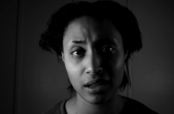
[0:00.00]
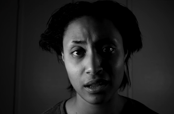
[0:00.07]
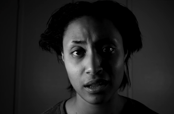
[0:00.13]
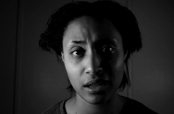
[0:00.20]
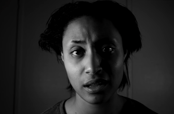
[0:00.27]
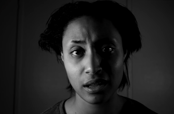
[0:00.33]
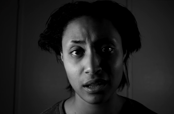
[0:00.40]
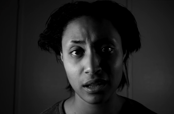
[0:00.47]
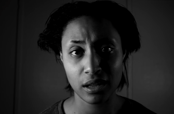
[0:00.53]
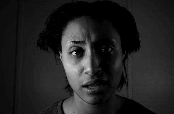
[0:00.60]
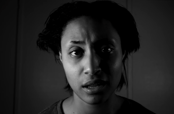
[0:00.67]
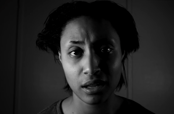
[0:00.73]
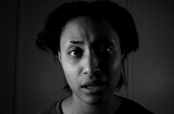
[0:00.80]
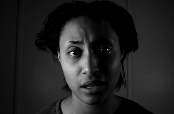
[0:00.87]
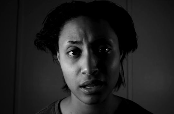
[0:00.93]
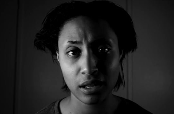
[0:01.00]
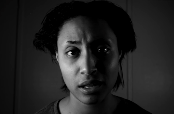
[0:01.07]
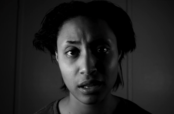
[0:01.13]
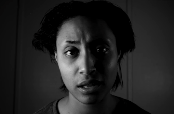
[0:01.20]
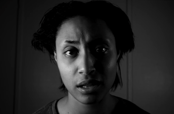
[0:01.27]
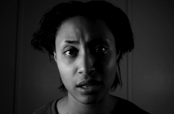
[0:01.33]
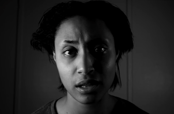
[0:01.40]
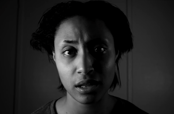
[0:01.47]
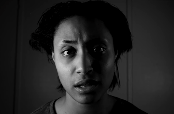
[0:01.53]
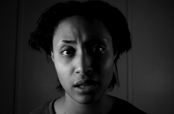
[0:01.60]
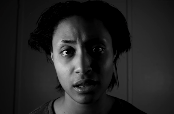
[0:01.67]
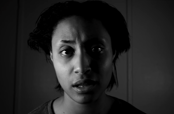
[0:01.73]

Nobody speaks.